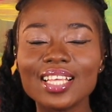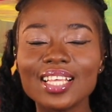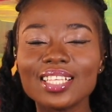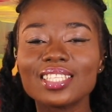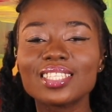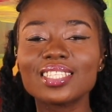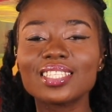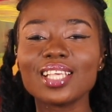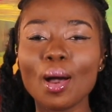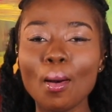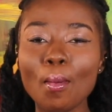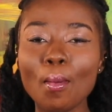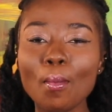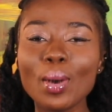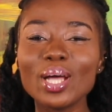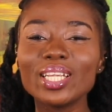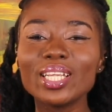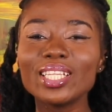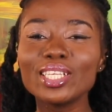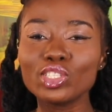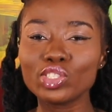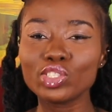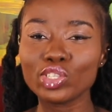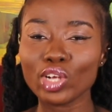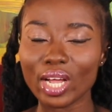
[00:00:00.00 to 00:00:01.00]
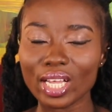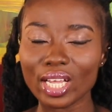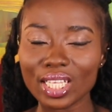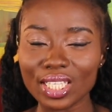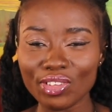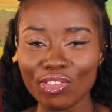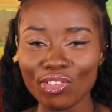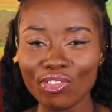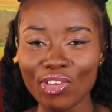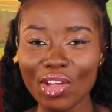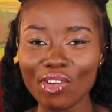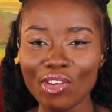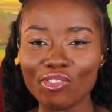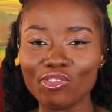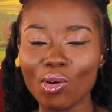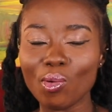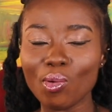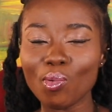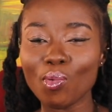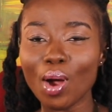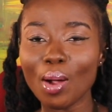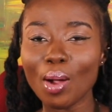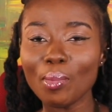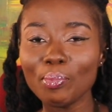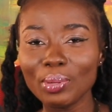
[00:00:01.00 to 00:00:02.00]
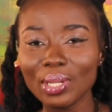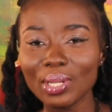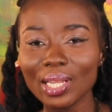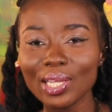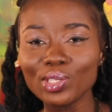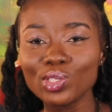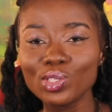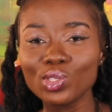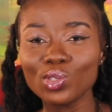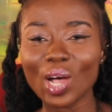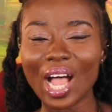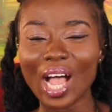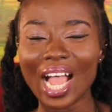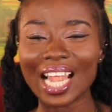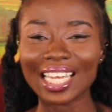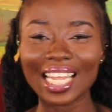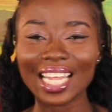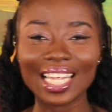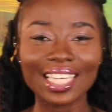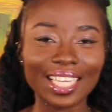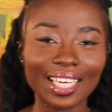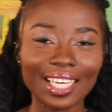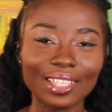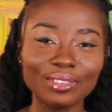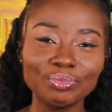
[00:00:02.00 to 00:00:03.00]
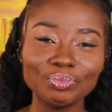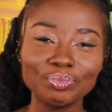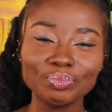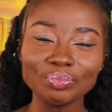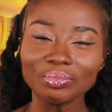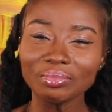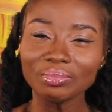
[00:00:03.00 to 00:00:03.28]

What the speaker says: somebody transfer from one place to another,